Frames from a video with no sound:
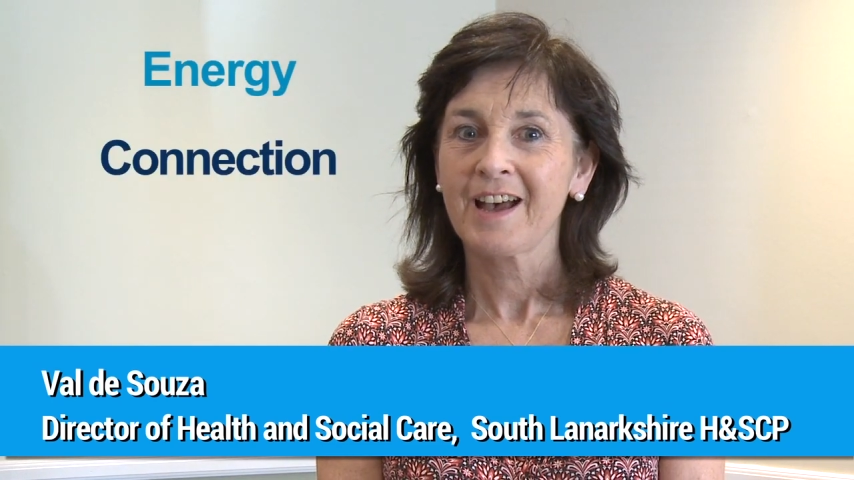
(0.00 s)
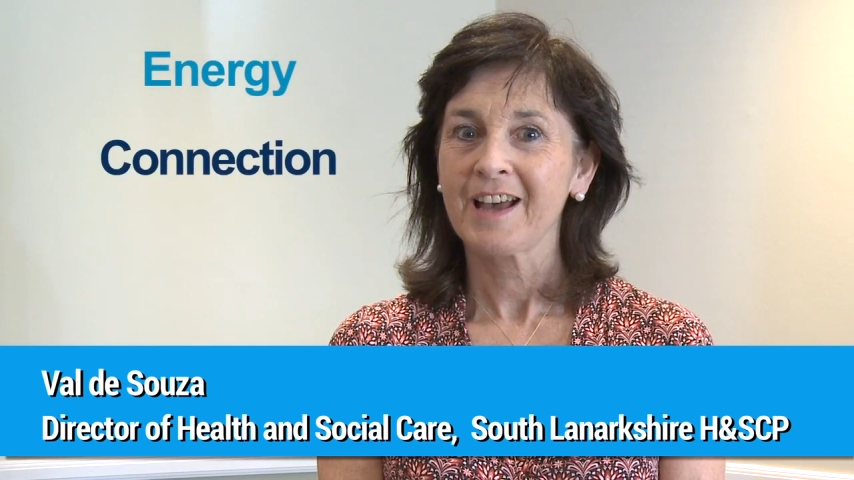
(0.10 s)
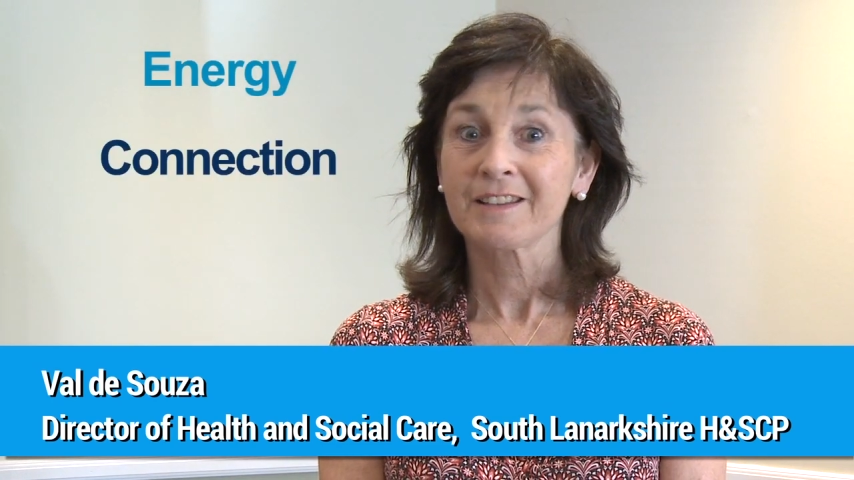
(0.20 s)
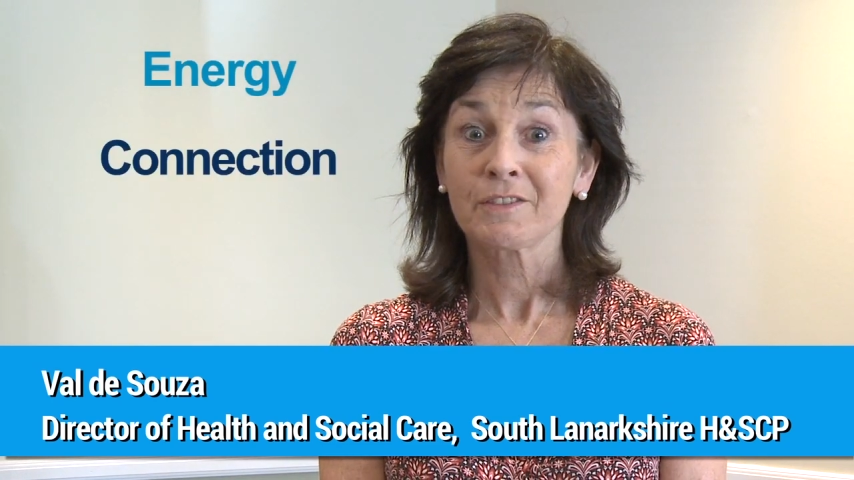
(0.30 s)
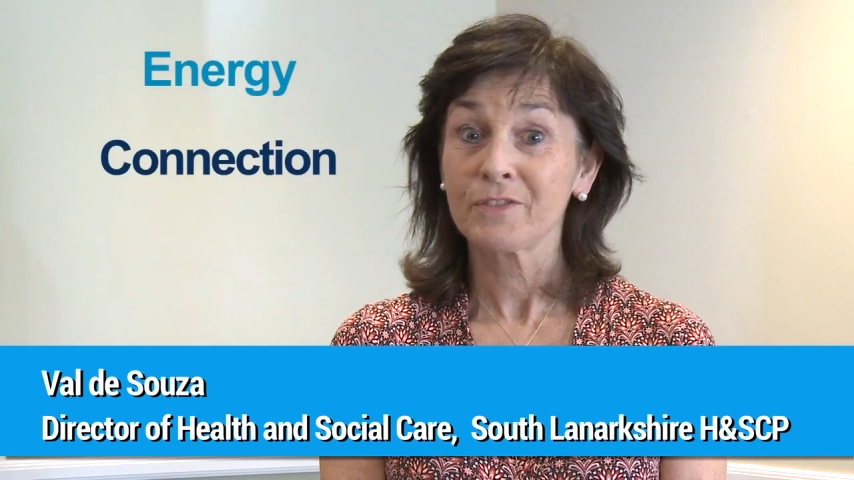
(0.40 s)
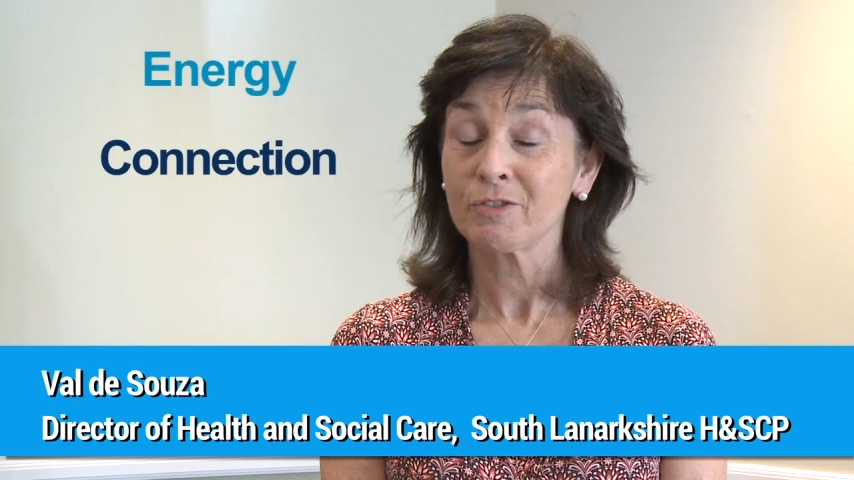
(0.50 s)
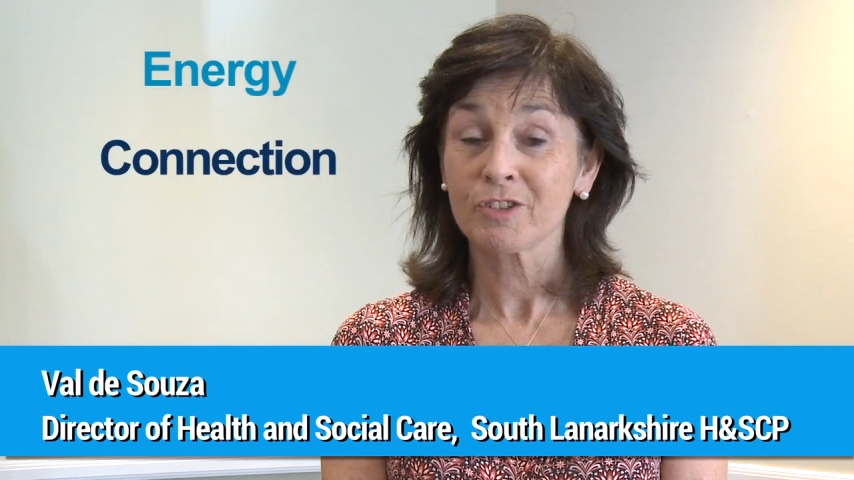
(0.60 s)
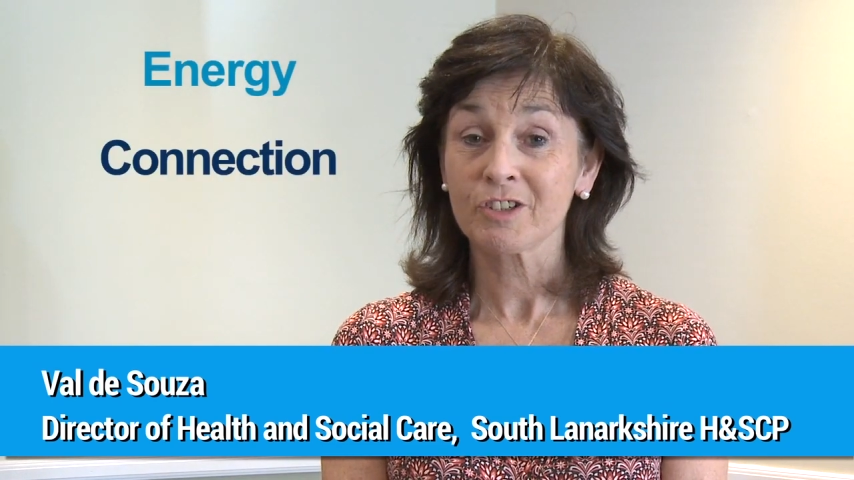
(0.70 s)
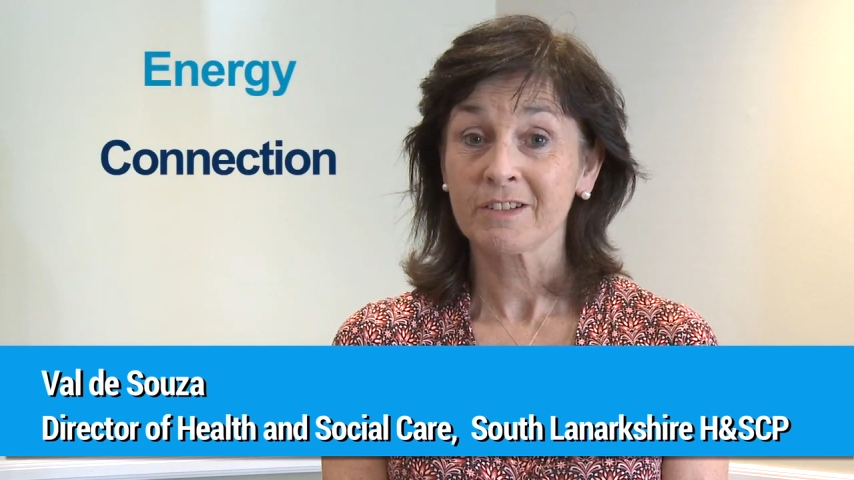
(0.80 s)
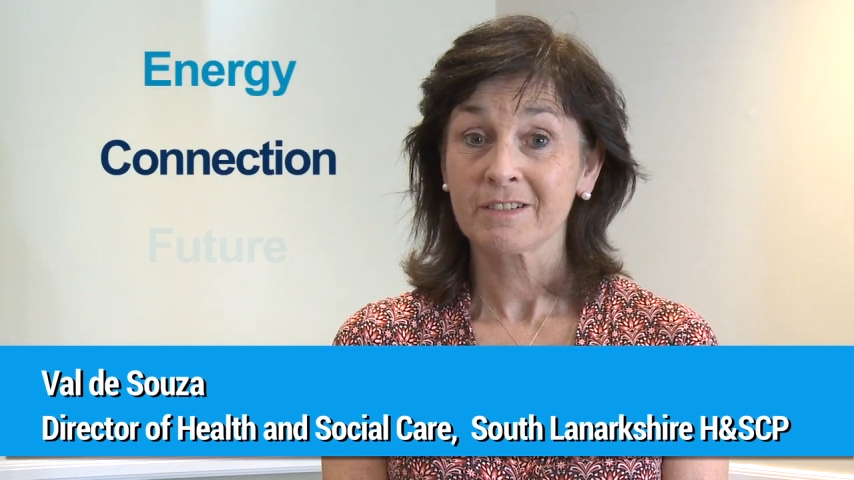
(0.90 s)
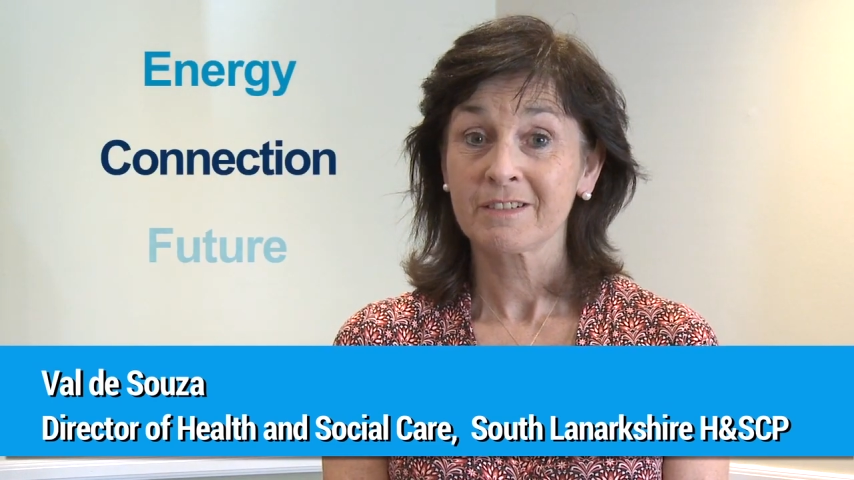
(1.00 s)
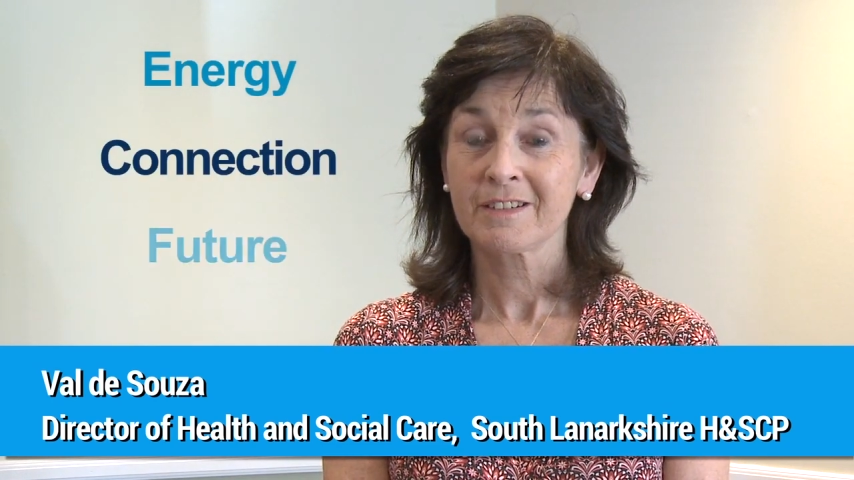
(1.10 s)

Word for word: and the future.